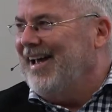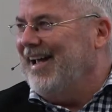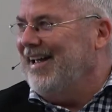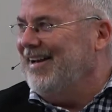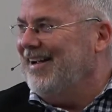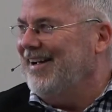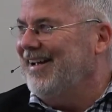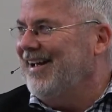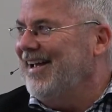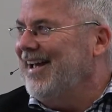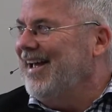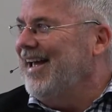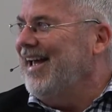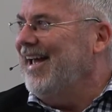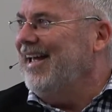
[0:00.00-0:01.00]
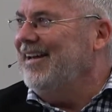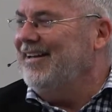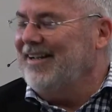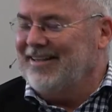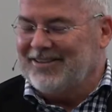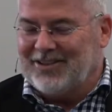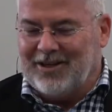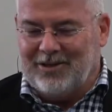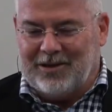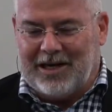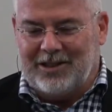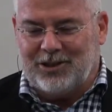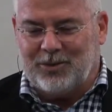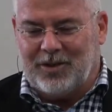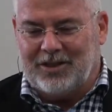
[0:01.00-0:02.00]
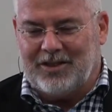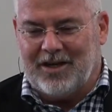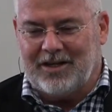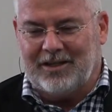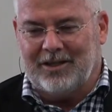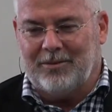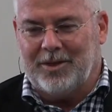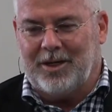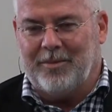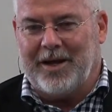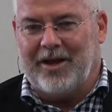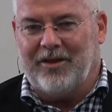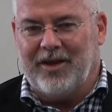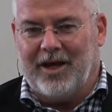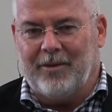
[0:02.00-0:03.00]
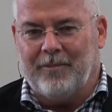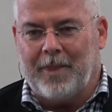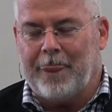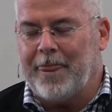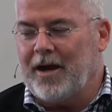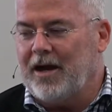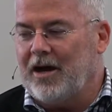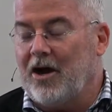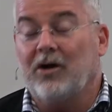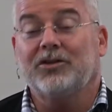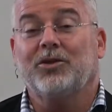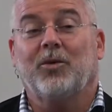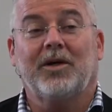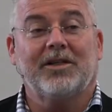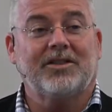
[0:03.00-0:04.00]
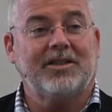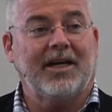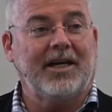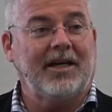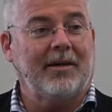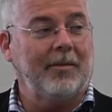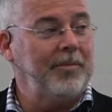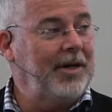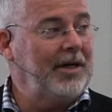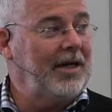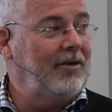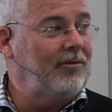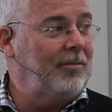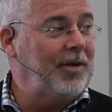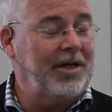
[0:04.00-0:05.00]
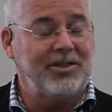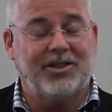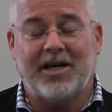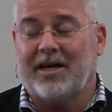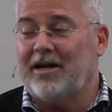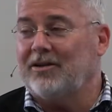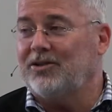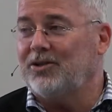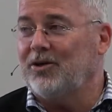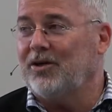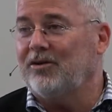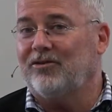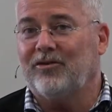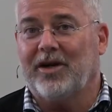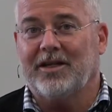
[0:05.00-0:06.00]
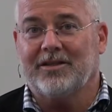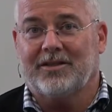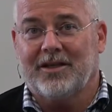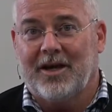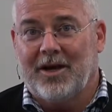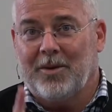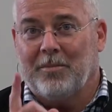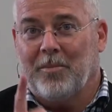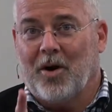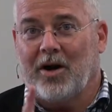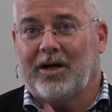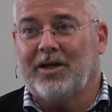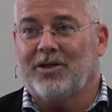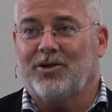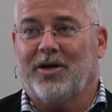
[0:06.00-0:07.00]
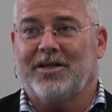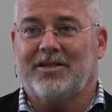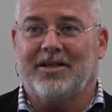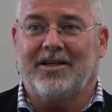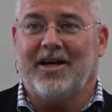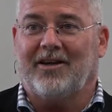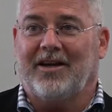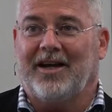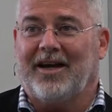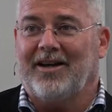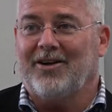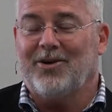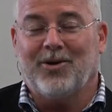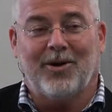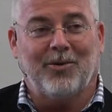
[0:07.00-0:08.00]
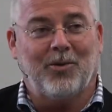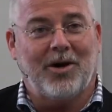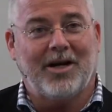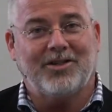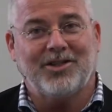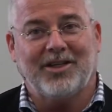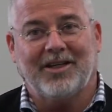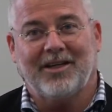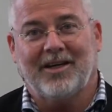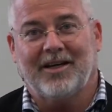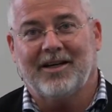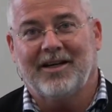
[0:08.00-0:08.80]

So I just want to talk a little bit about them. Also want to say give a big shout out to our friends Mark and Tracy Delahant, who are watching